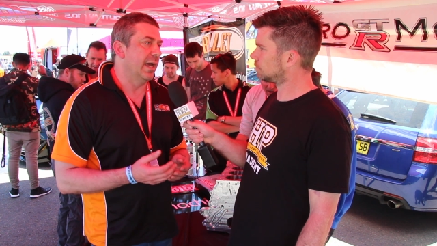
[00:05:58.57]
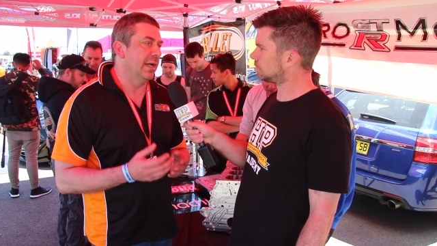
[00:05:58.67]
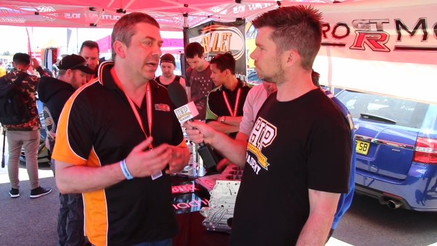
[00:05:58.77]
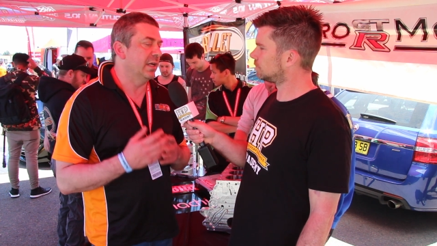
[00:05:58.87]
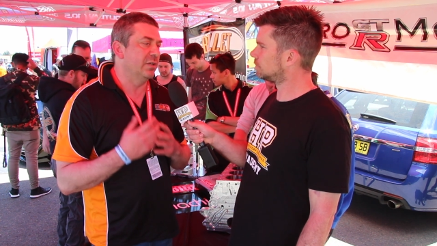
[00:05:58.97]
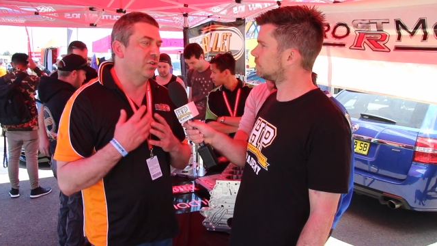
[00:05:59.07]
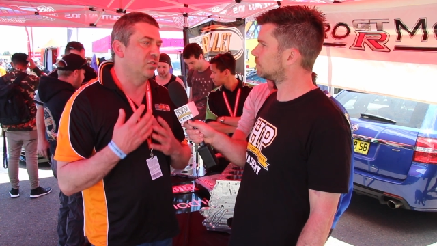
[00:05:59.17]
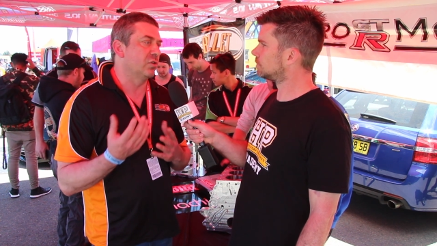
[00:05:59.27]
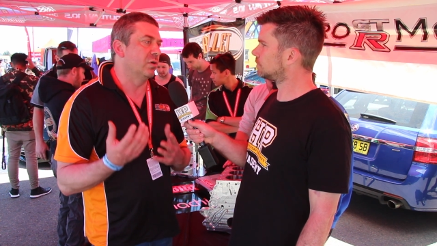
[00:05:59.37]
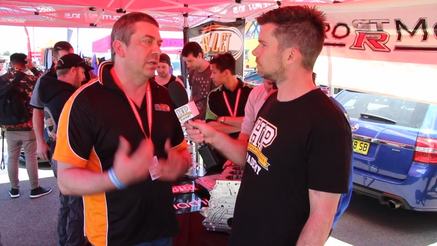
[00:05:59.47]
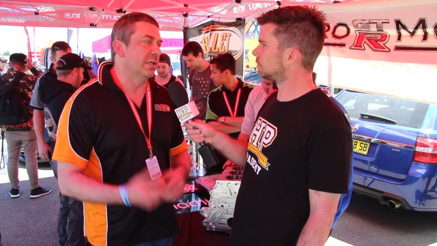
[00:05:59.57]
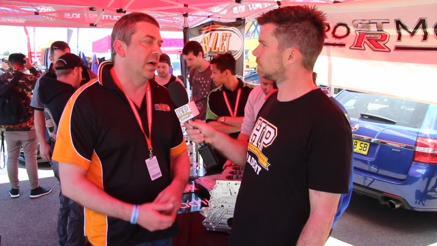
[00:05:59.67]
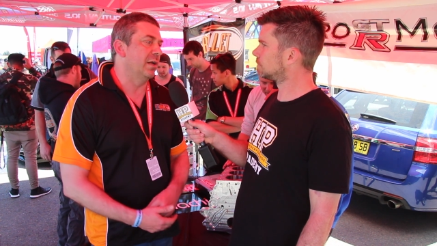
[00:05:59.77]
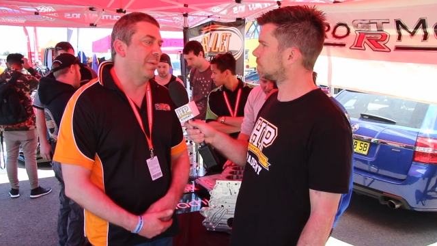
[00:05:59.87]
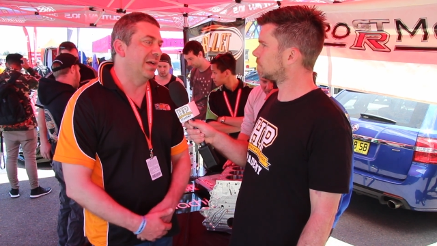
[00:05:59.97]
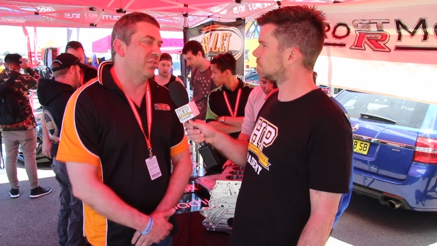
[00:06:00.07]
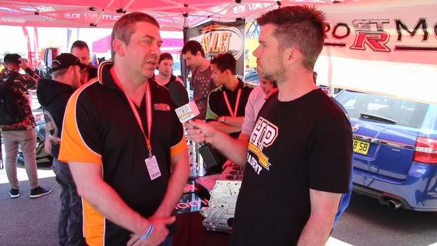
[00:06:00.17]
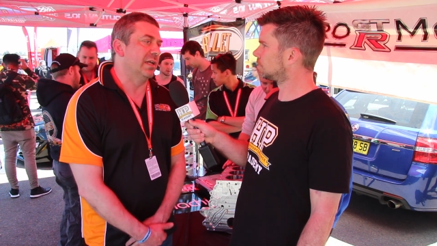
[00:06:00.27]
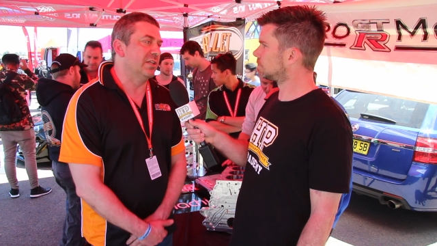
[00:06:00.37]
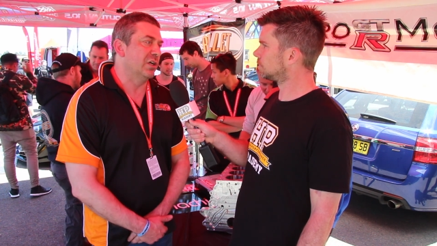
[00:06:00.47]
Speaker 1: and it just, you know,
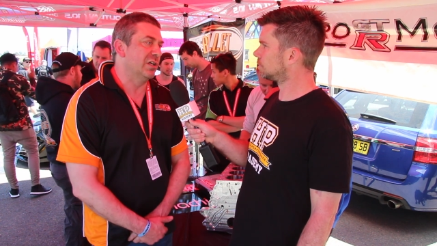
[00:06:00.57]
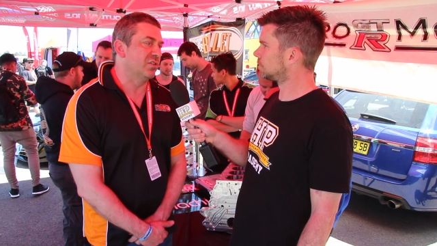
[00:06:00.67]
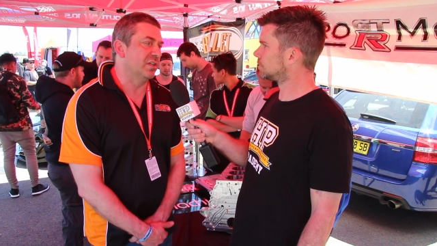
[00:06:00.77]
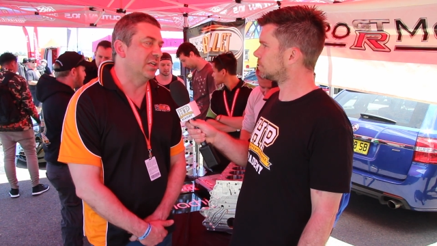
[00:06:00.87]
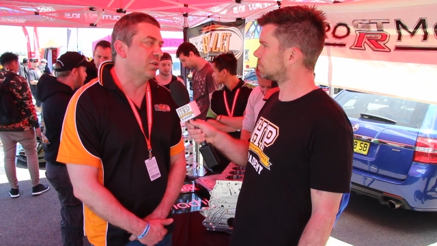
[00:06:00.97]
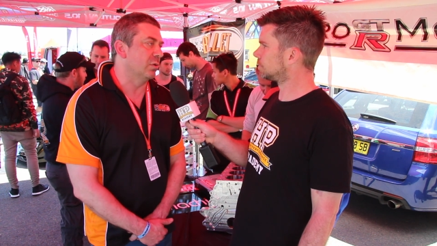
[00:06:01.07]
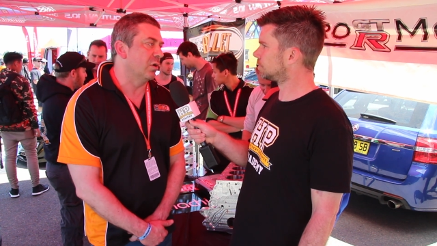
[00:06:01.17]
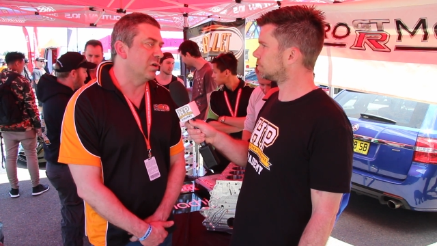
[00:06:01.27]
basically turns it into an